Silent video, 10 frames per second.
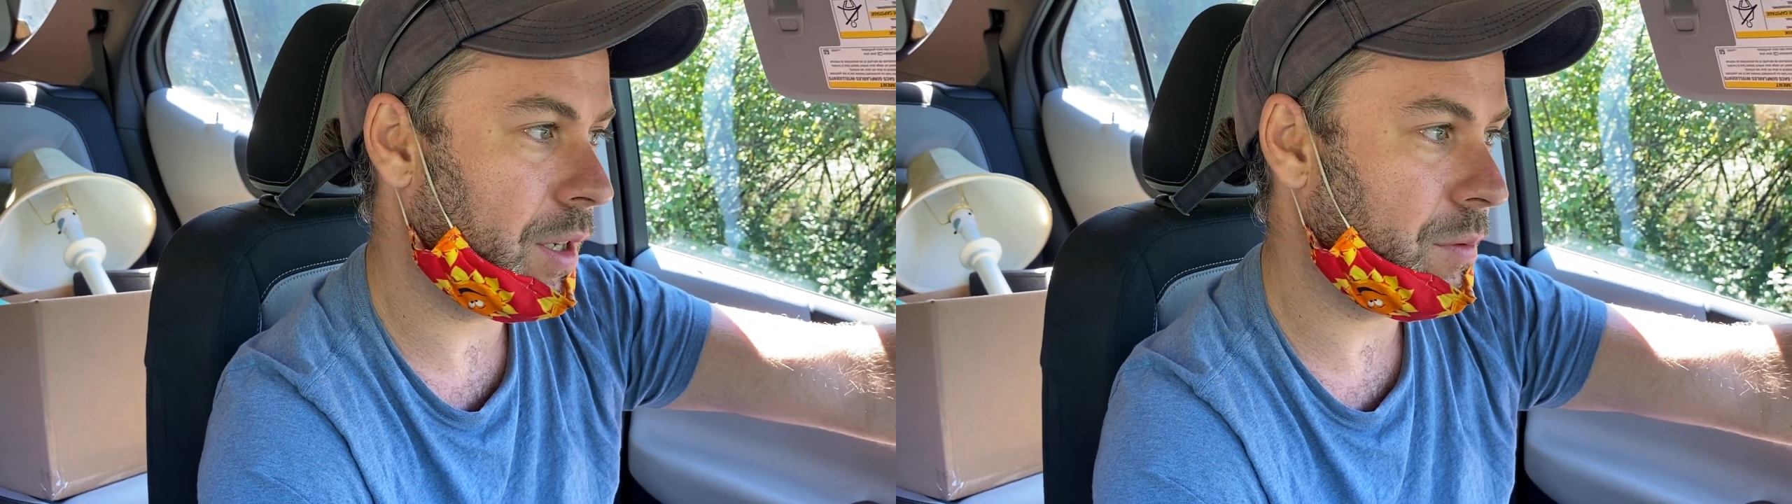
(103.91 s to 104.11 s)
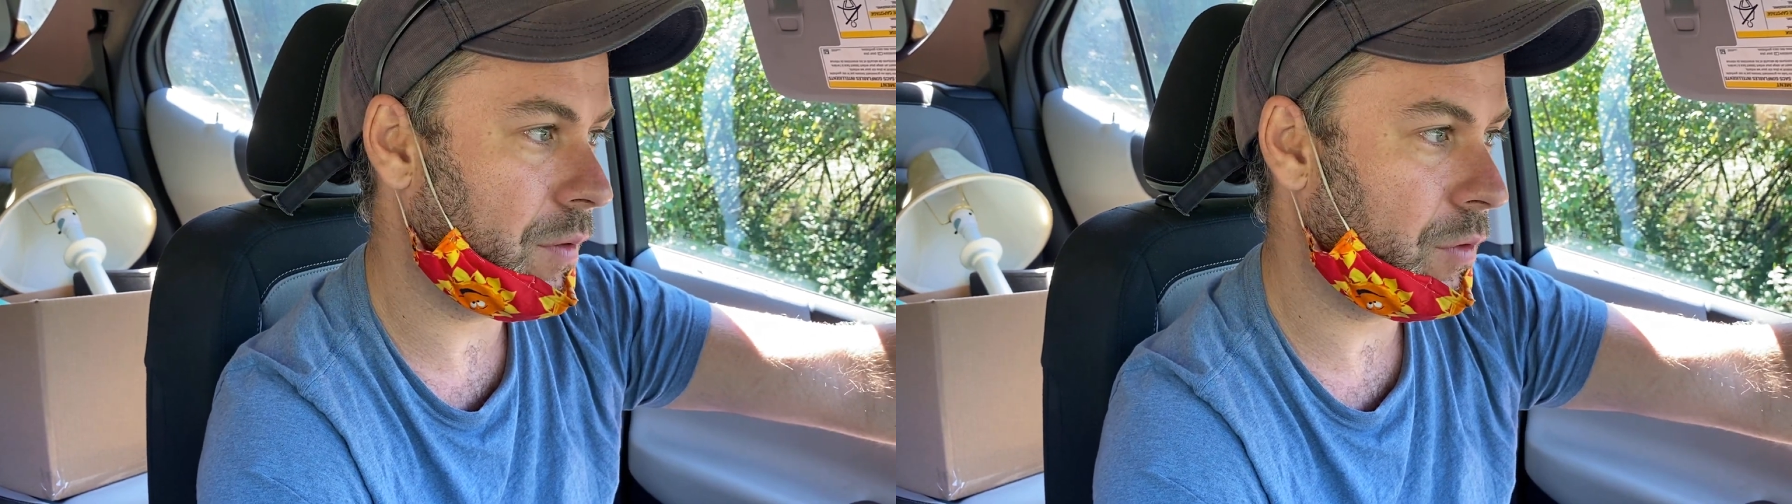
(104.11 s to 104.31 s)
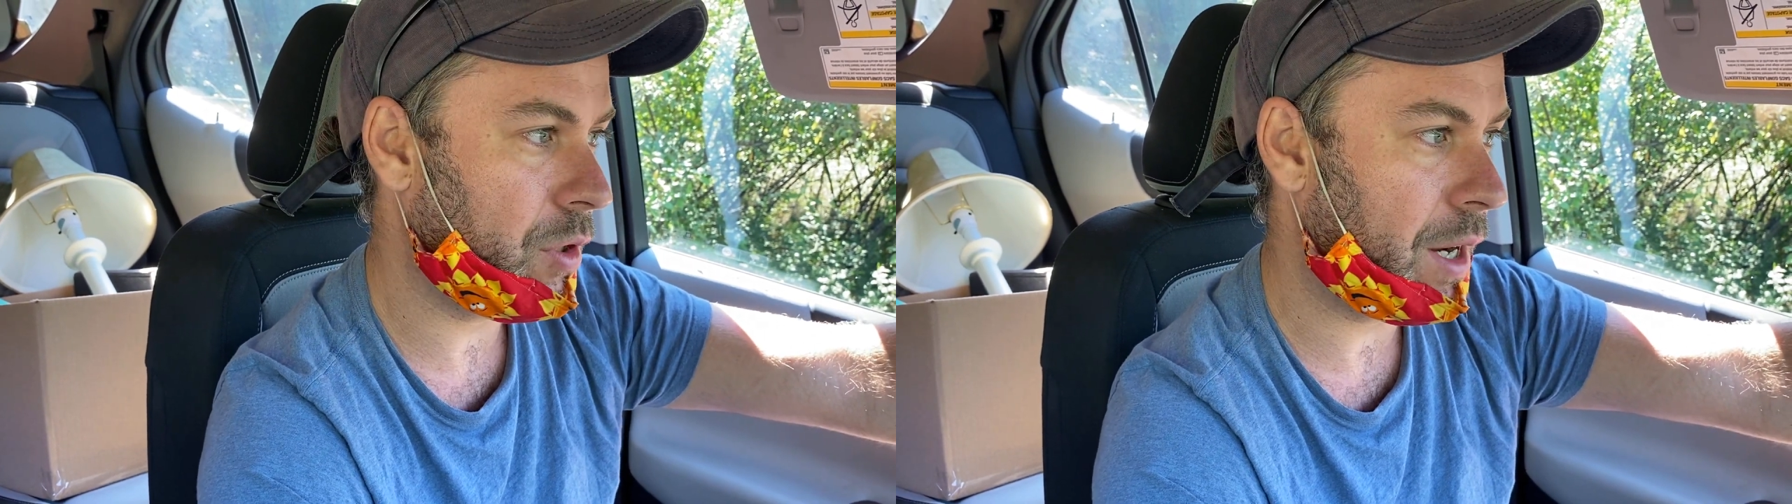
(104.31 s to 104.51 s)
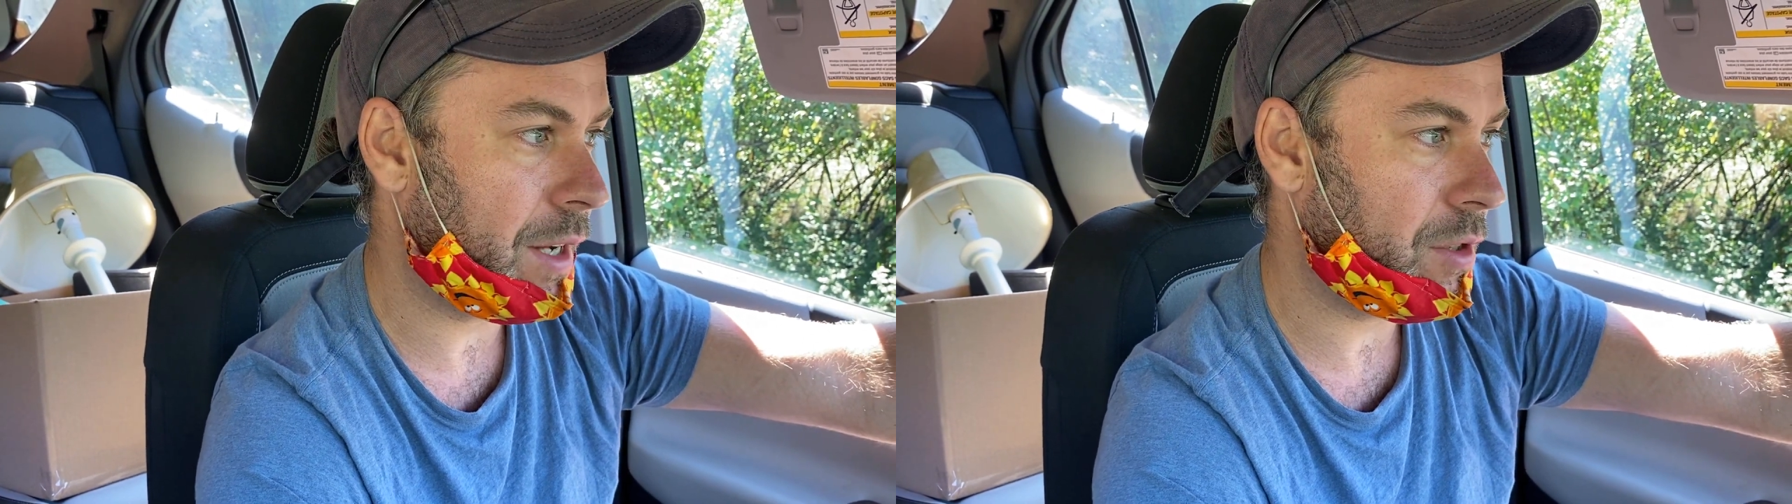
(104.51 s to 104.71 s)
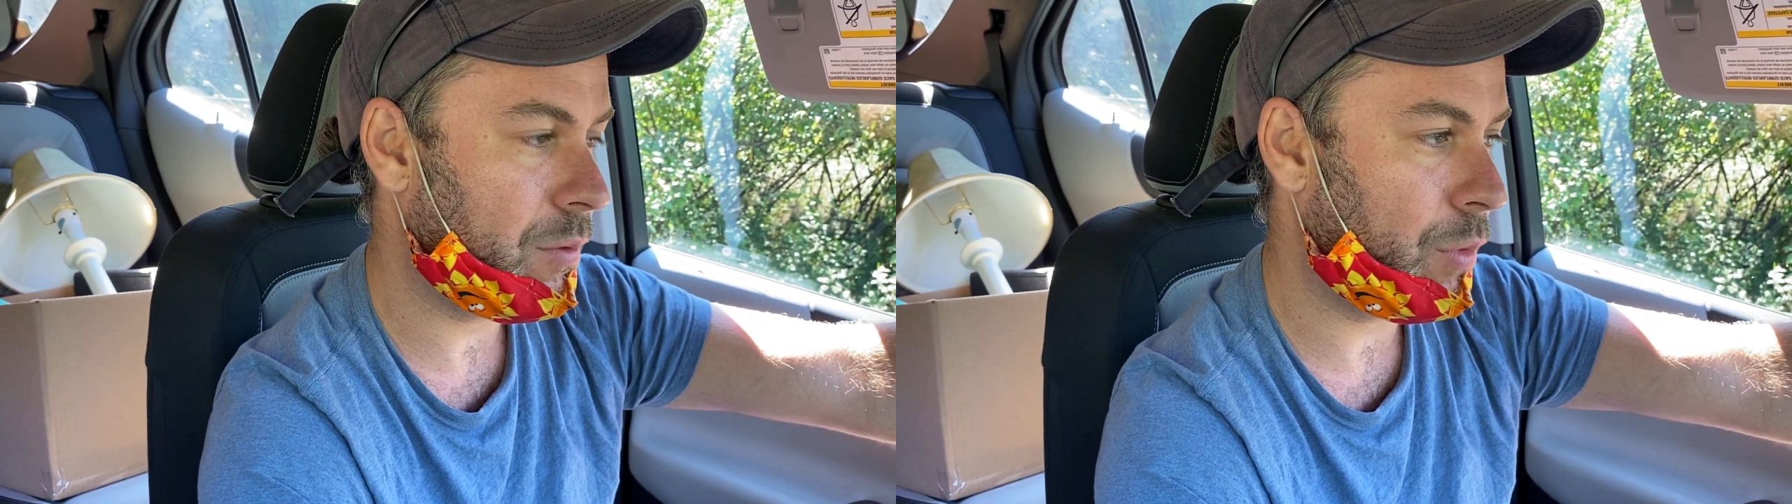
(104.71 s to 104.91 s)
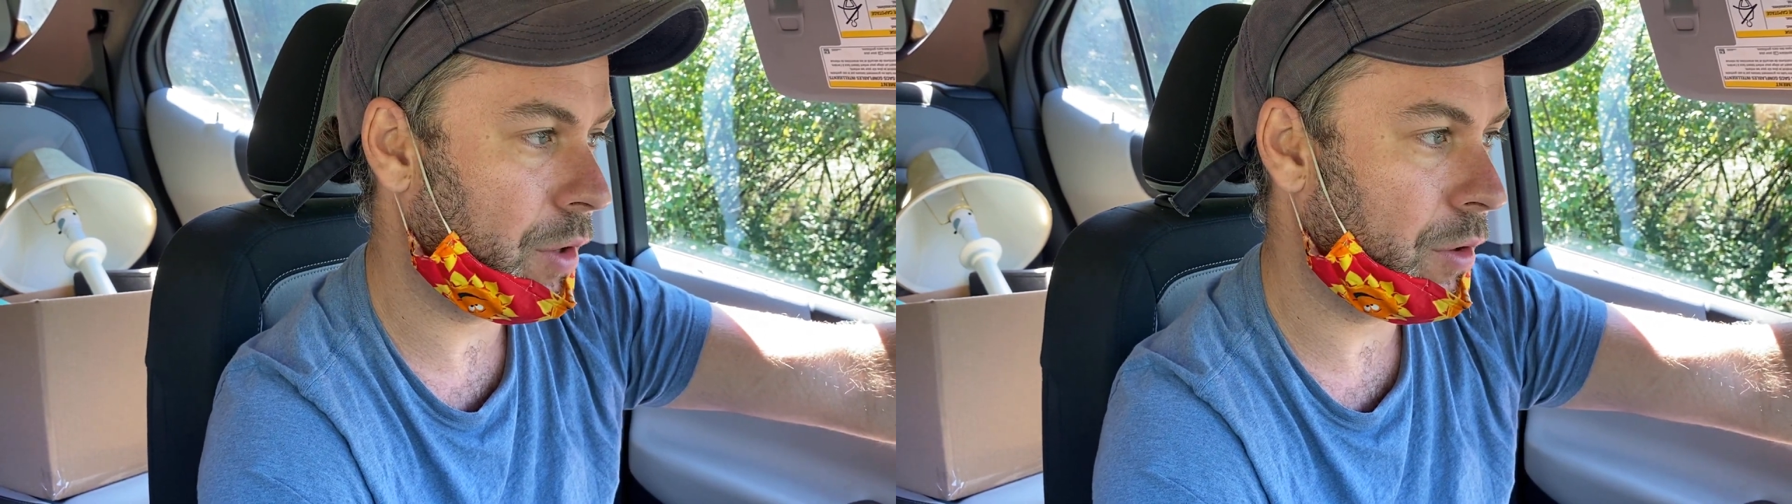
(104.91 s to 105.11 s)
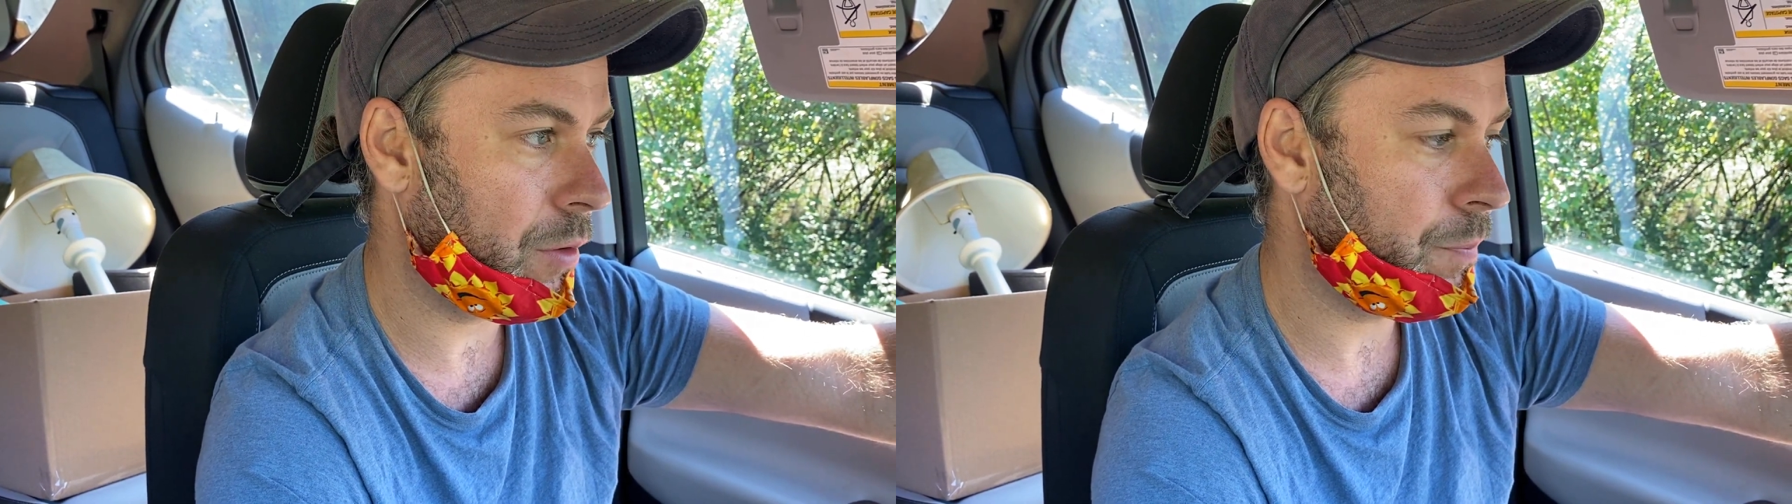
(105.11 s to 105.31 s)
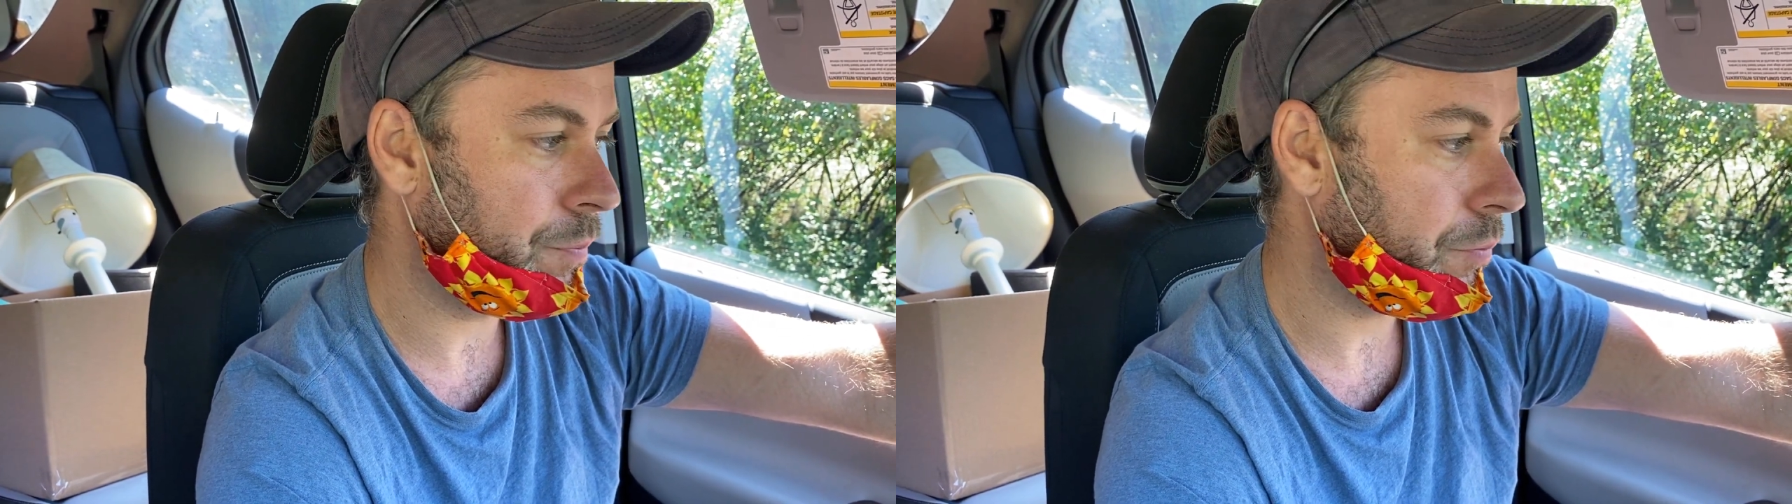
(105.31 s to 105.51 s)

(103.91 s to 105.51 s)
types of trash, whether